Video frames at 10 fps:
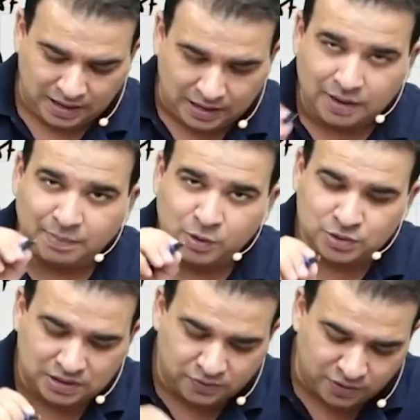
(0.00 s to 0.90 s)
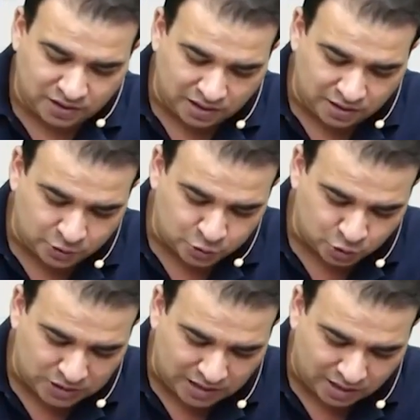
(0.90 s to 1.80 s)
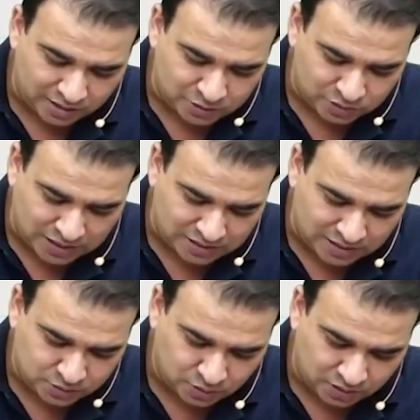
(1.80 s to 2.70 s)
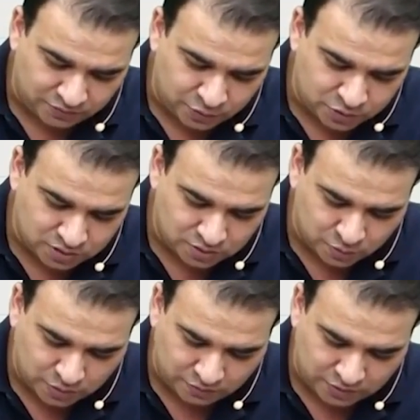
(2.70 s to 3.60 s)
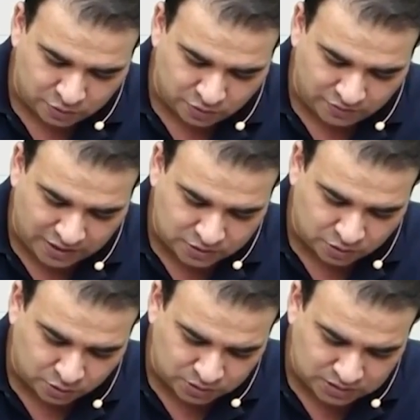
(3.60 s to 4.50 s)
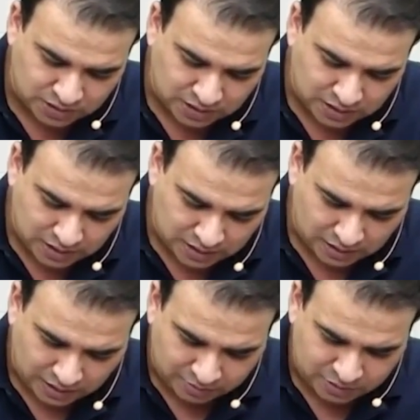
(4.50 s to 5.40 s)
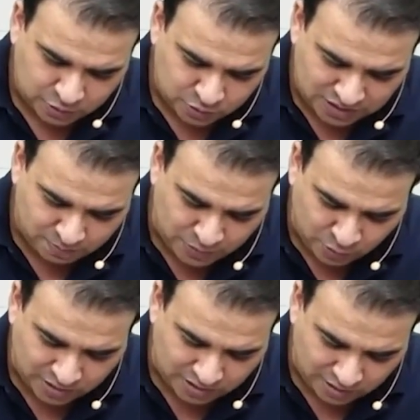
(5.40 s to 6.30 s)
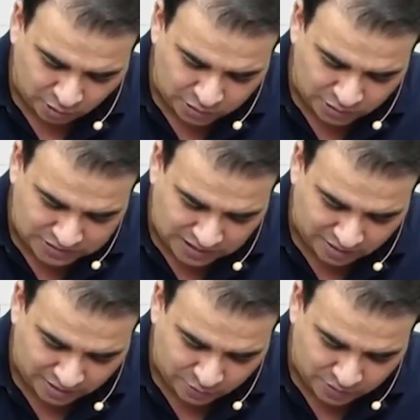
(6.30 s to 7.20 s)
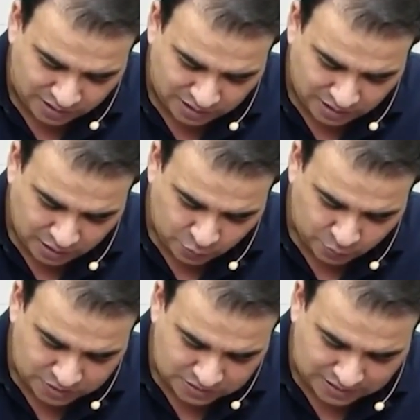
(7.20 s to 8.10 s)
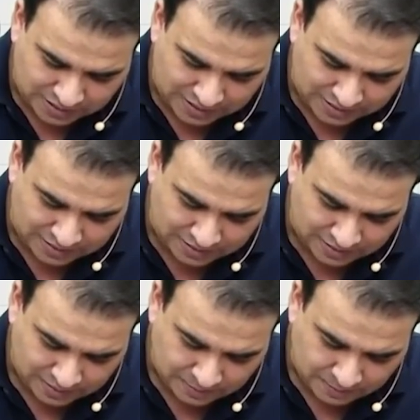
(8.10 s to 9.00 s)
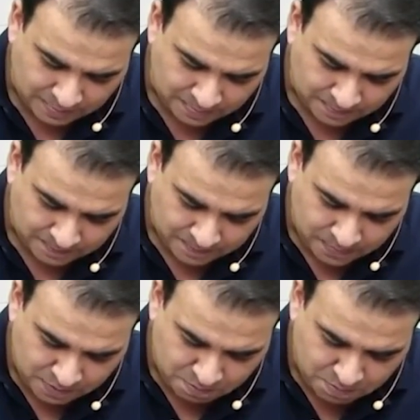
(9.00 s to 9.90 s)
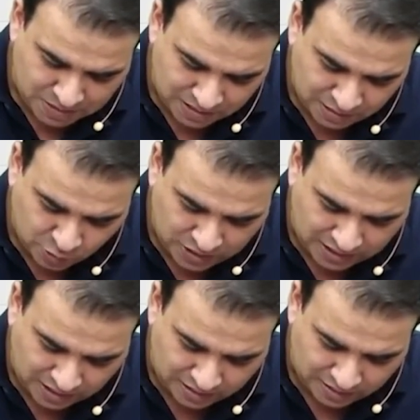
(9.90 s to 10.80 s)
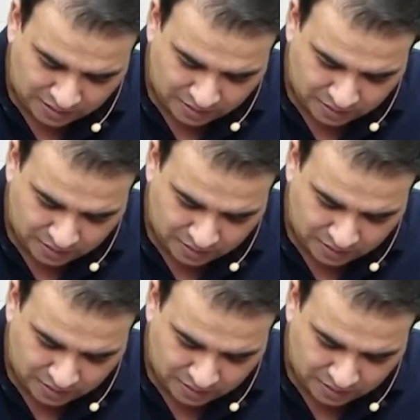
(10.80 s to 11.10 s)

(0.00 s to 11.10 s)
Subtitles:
Let me use a different color to show that artery so that there is no confusion when you revise your notes. I'm just using a blue color here, although it's an artery only, which is connecting the middle colic artery